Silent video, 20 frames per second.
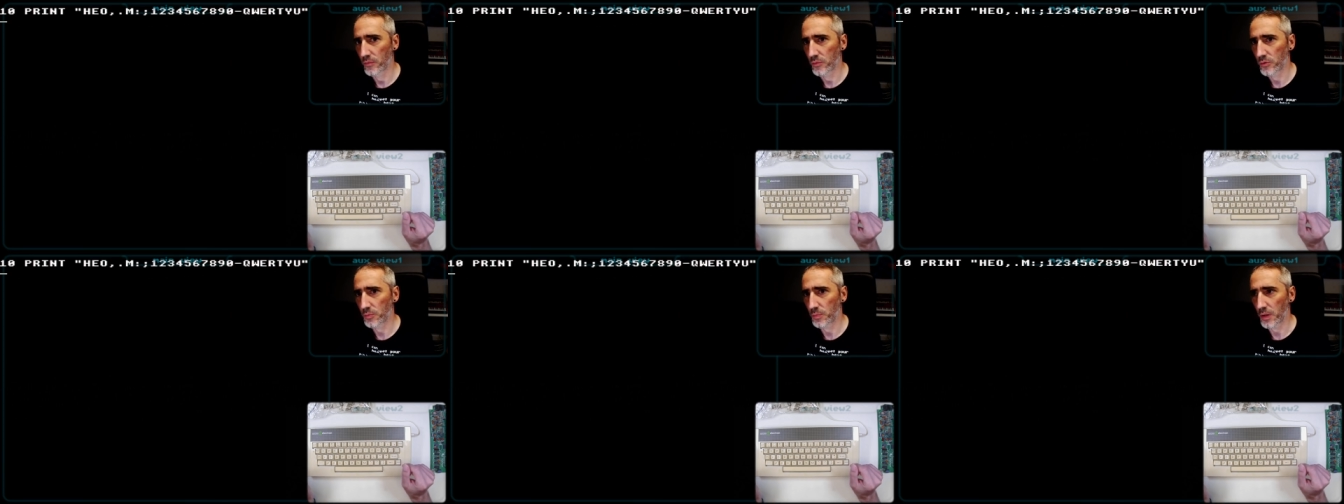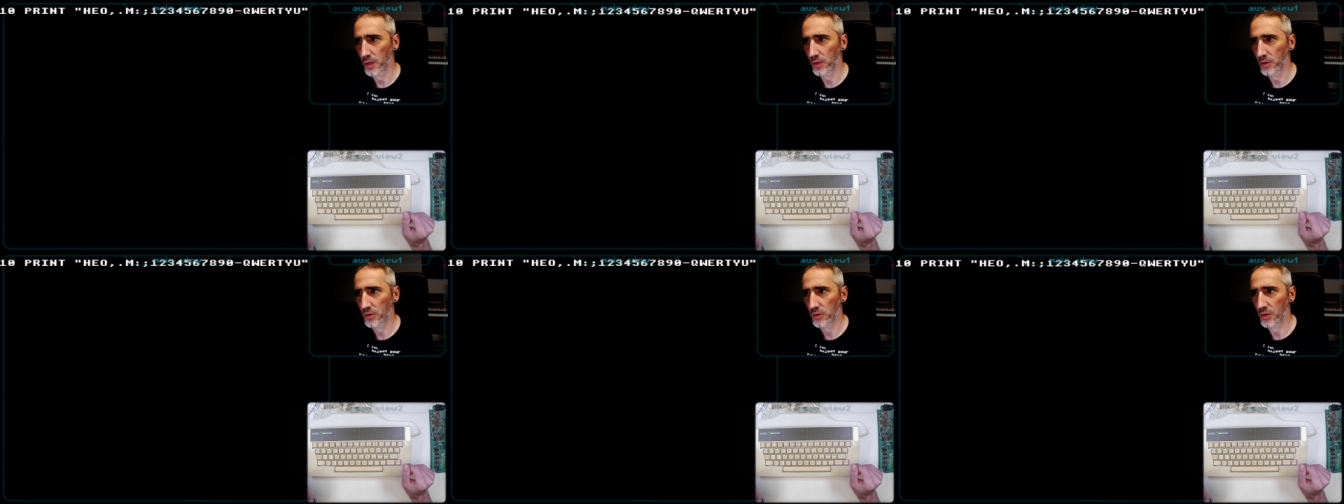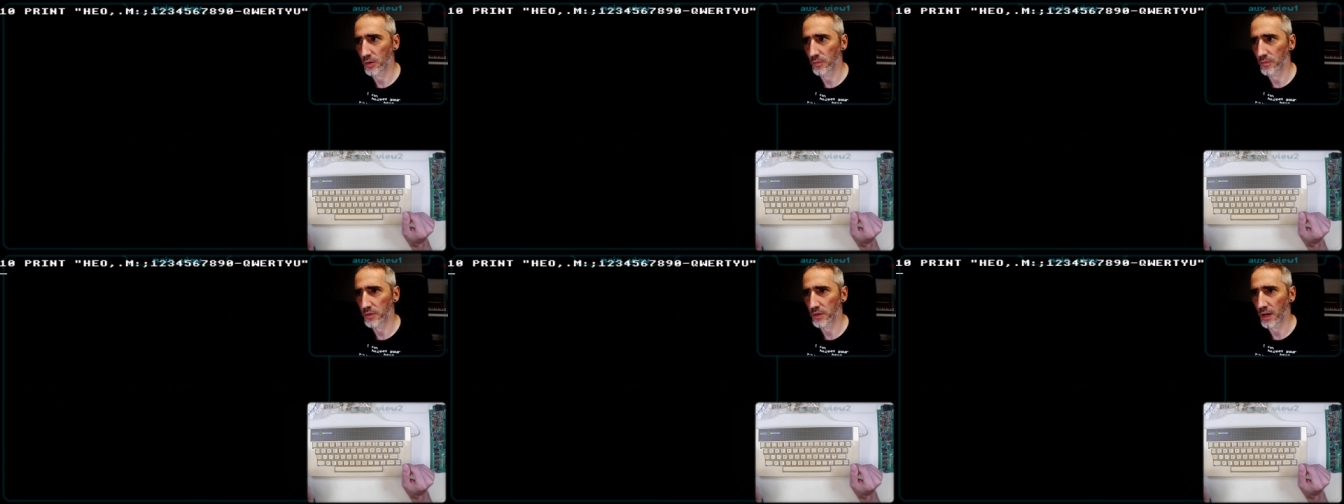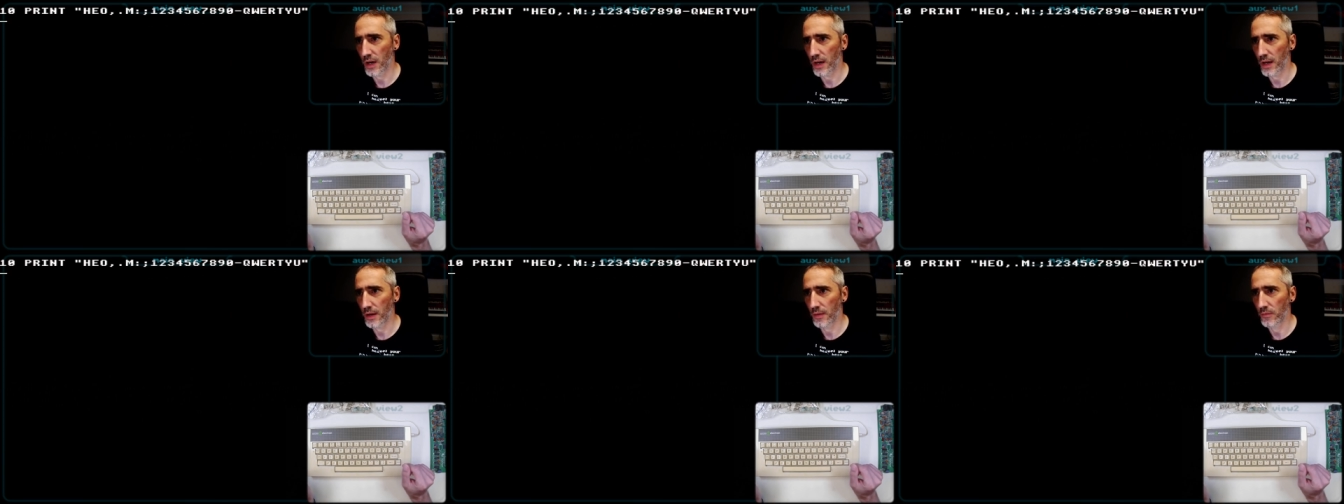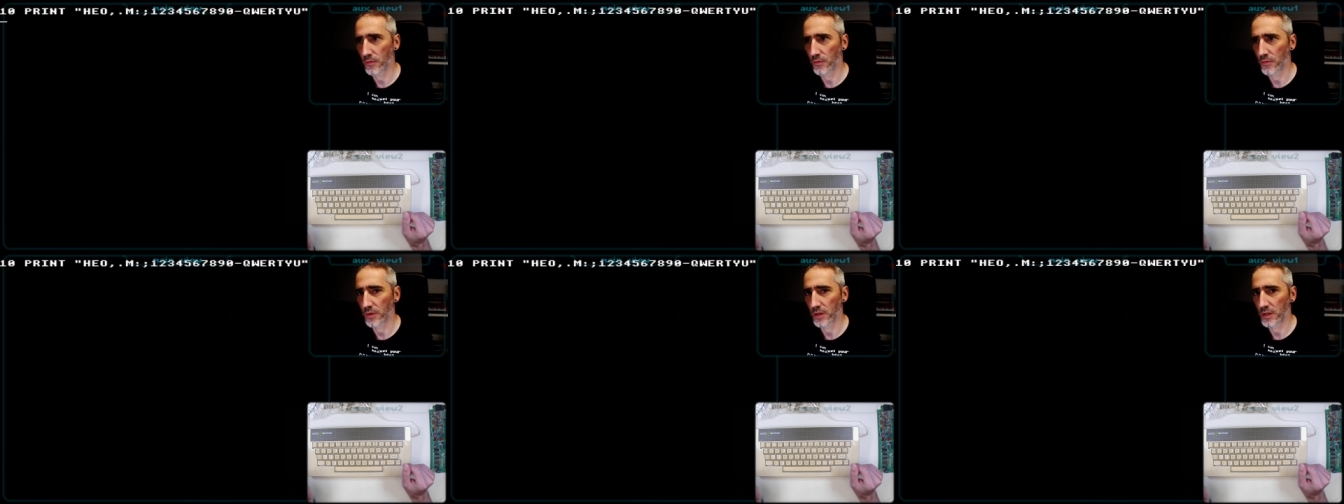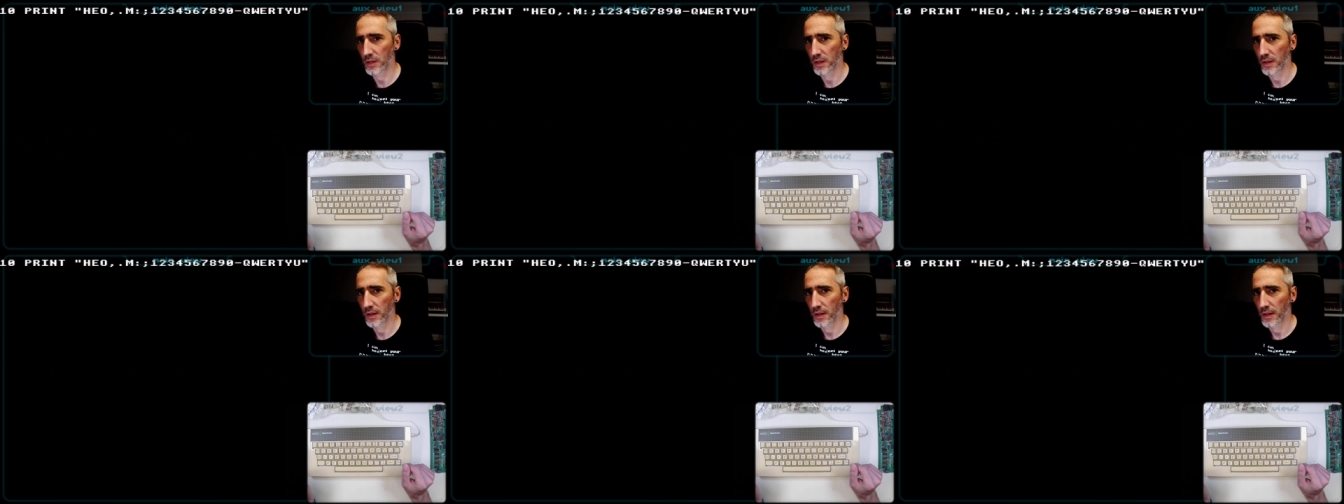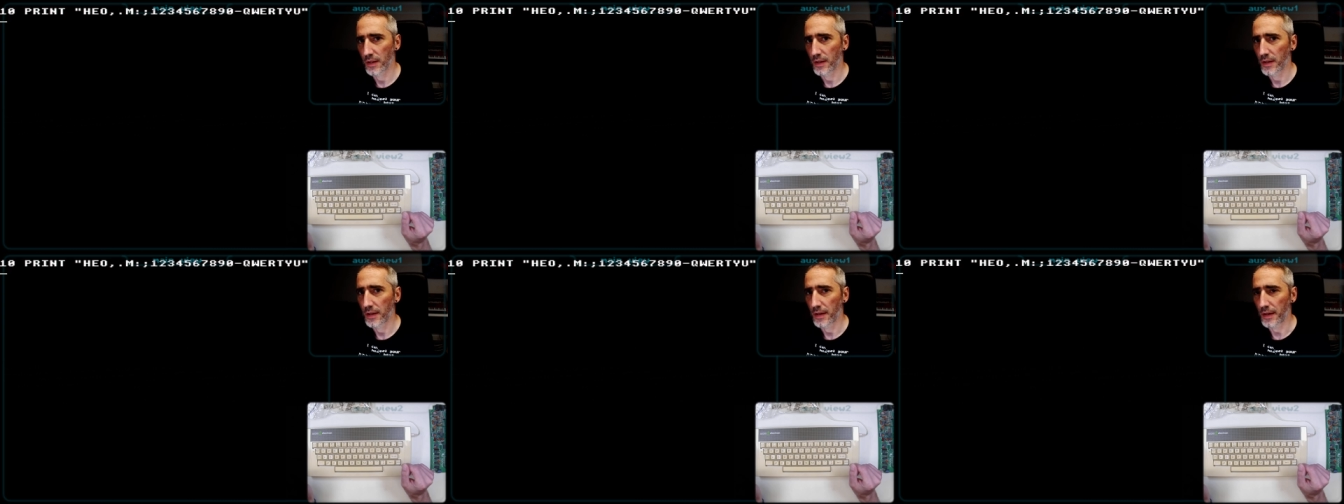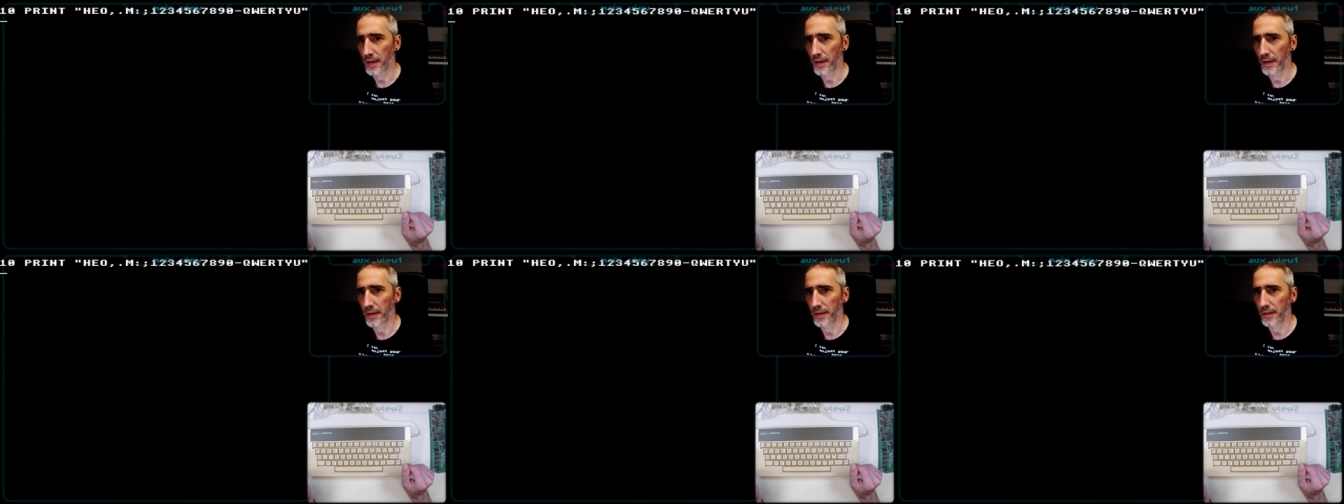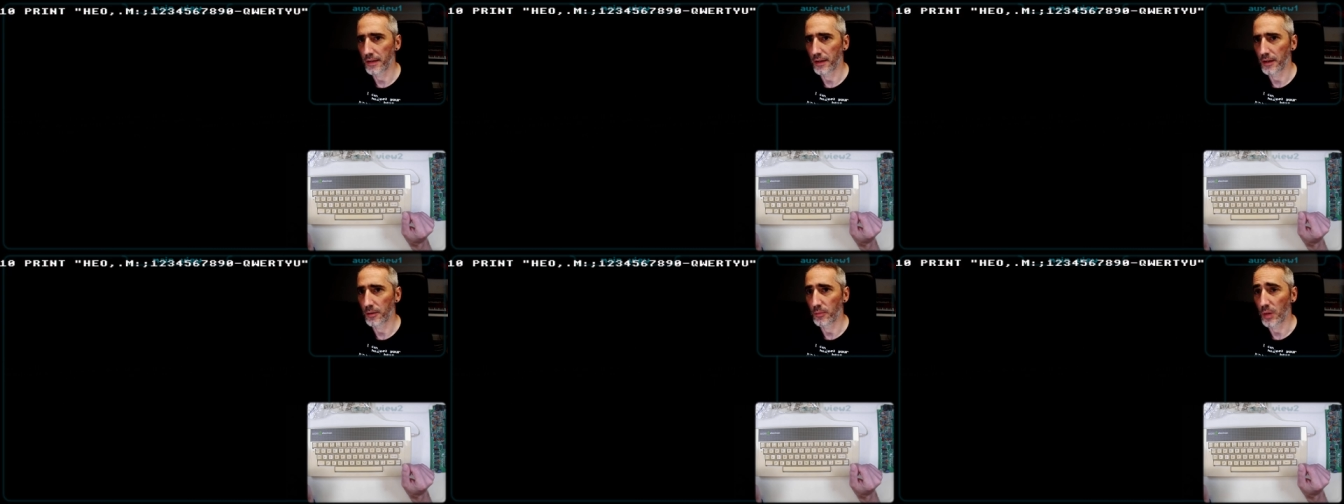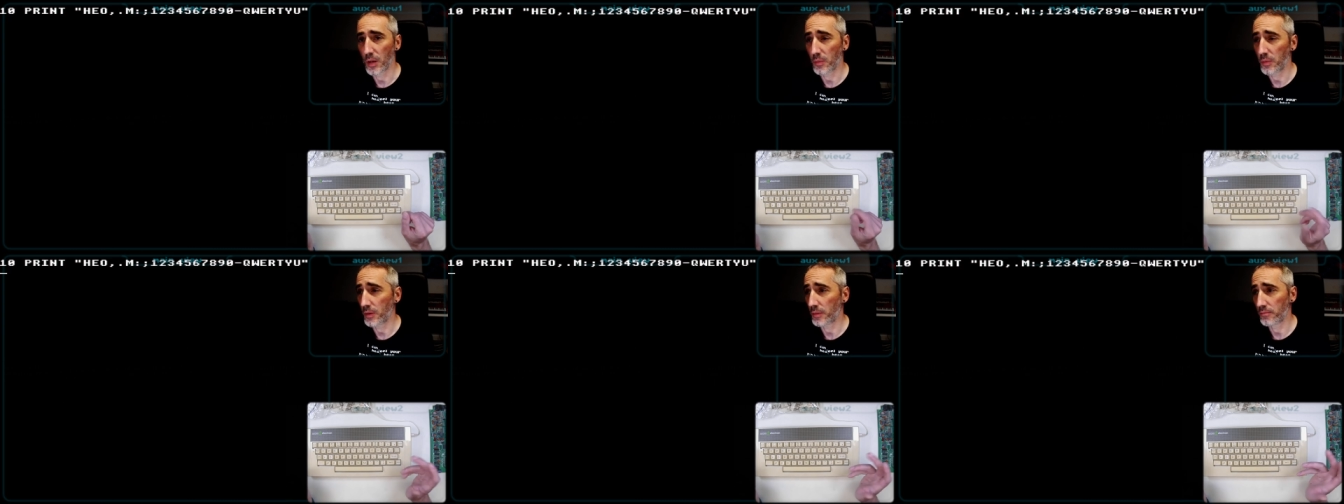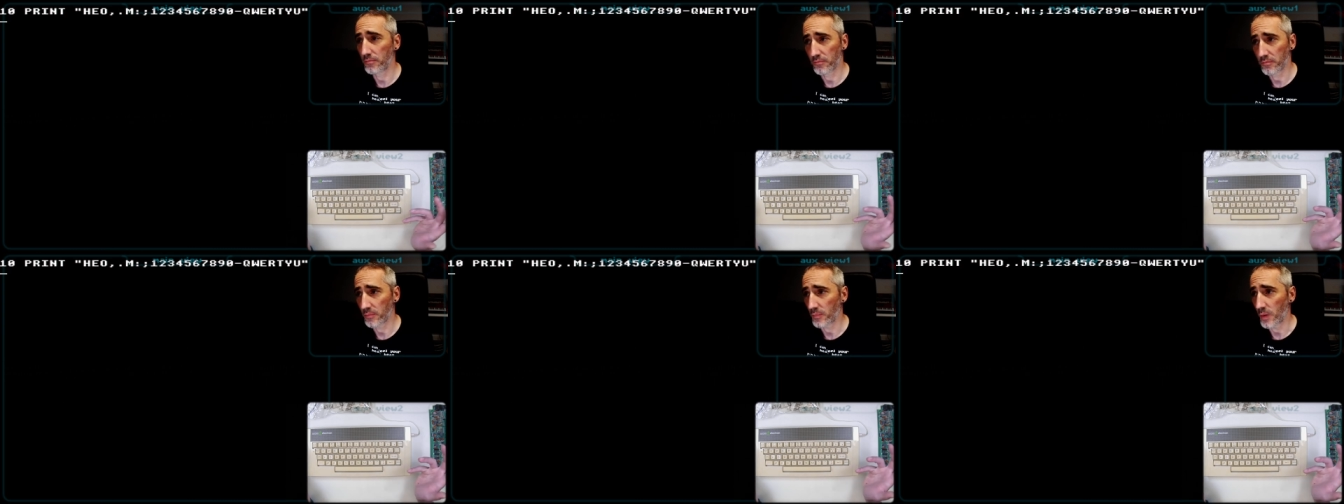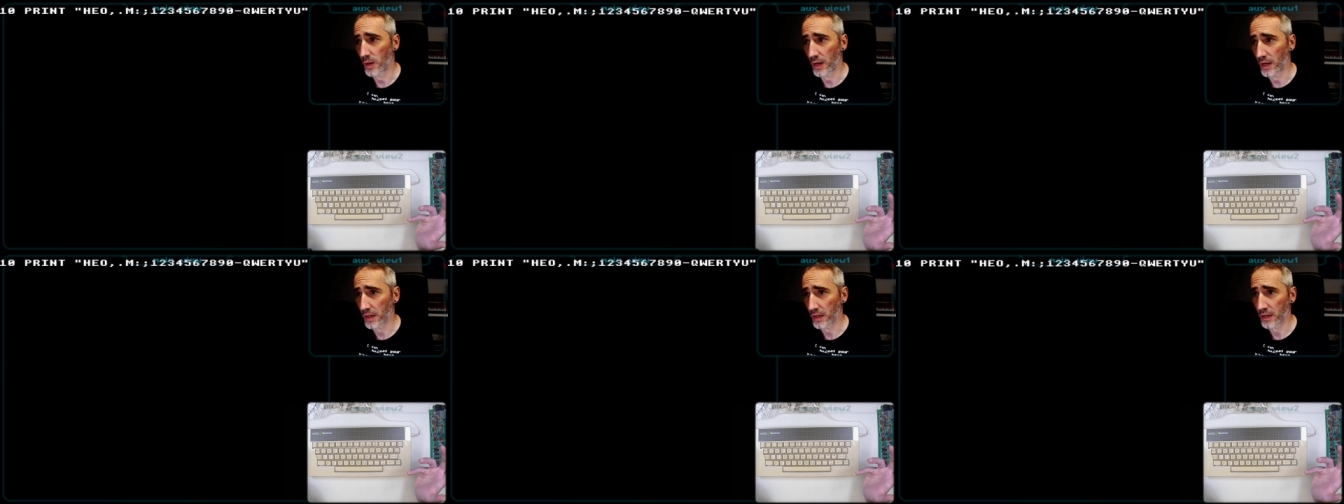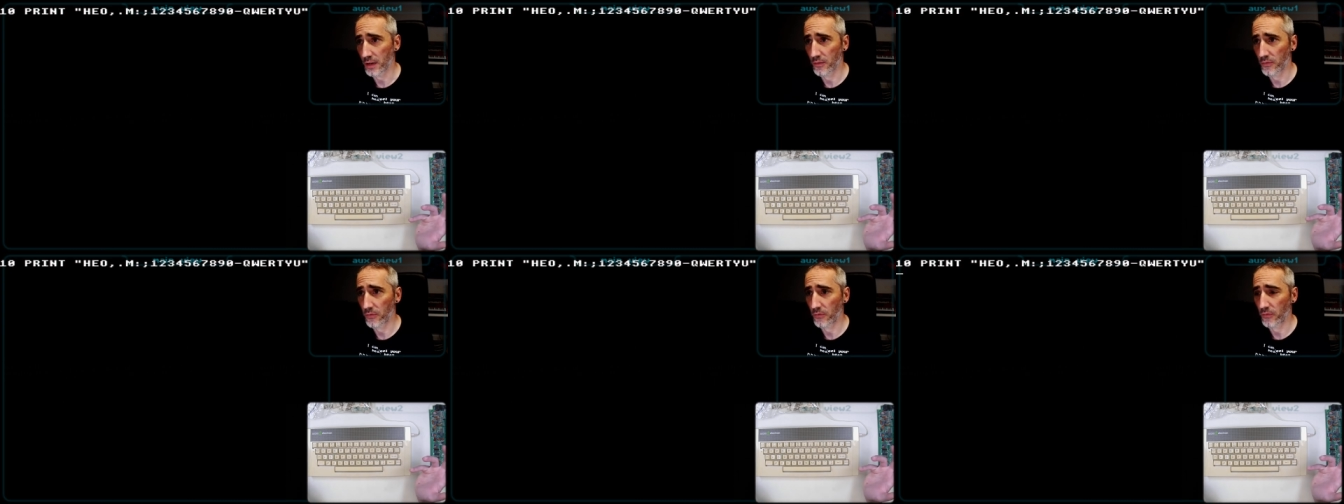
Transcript: spend some time with it and uh, maybe I can